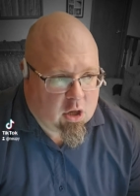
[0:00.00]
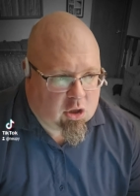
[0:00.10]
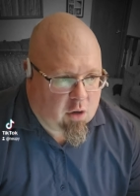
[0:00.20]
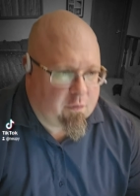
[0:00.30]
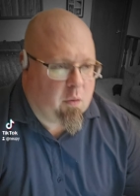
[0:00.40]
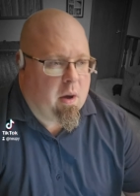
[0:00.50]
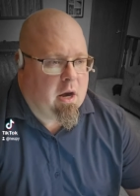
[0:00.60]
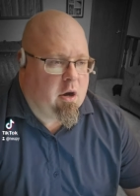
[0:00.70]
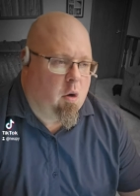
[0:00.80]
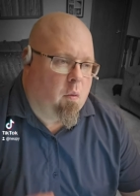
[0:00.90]
So if you
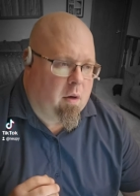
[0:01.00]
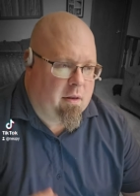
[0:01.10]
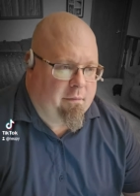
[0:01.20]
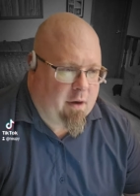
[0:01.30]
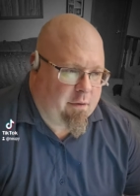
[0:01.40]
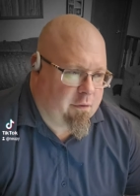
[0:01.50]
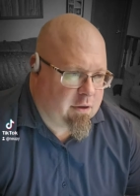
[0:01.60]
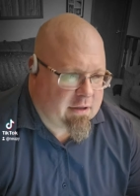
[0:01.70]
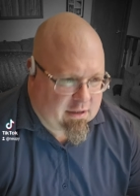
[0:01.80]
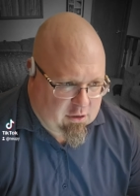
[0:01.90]
want to know one of the very
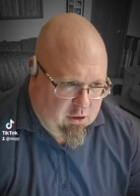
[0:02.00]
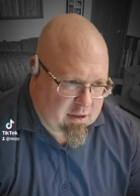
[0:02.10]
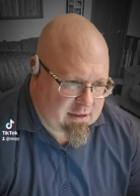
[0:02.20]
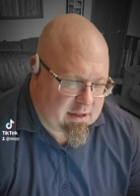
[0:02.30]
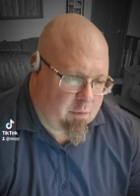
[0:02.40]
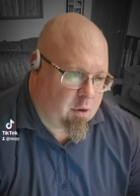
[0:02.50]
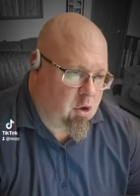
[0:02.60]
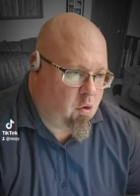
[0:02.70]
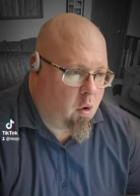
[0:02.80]
first things you can see where